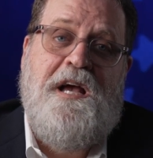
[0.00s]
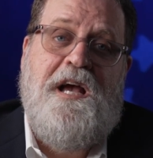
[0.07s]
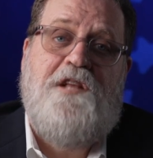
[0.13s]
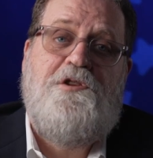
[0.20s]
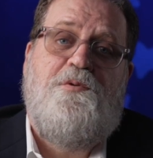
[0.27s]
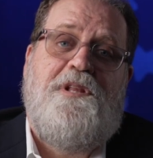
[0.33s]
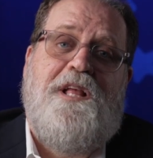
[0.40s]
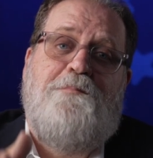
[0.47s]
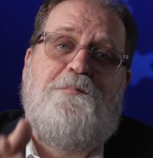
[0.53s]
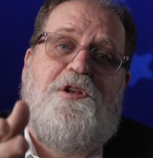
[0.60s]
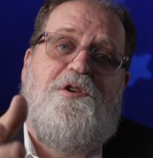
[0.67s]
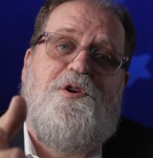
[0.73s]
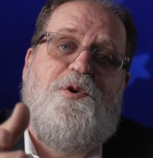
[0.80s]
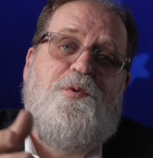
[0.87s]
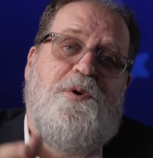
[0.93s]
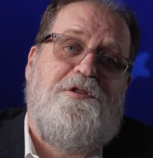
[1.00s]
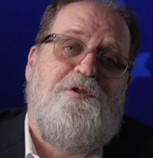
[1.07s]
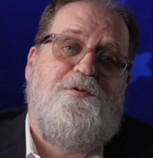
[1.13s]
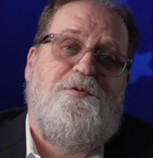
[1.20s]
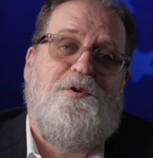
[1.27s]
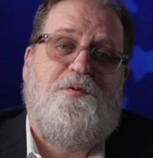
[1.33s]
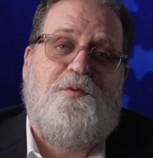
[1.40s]
And you let me know whether
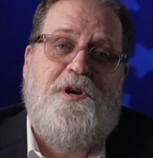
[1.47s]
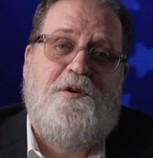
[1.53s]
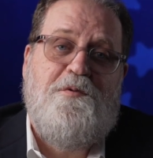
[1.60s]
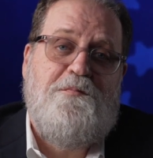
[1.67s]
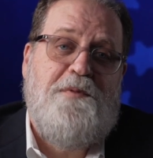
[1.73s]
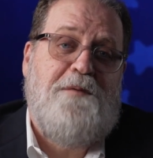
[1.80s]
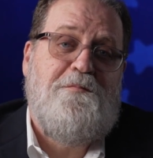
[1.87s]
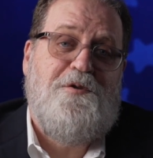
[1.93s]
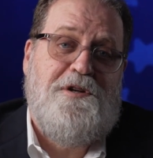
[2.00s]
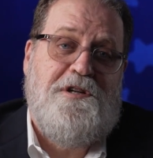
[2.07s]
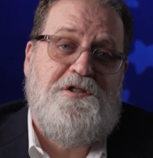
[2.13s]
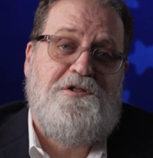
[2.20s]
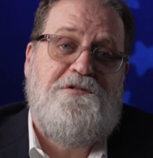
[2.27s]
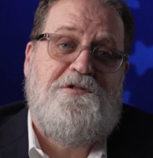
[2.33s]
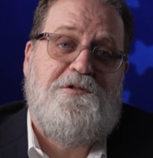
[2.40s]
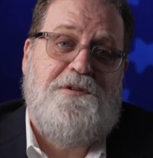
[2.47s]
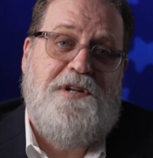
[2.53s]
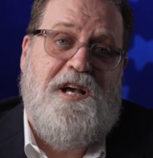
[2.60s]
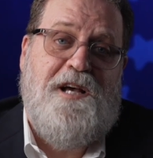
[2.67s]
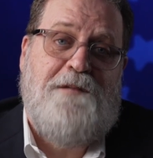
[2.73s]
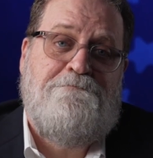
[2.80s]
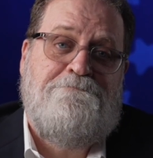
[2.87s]
you agree with my predictions or
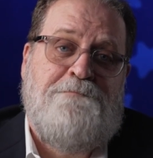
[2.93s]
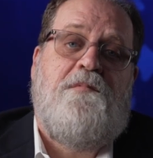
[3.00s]
not.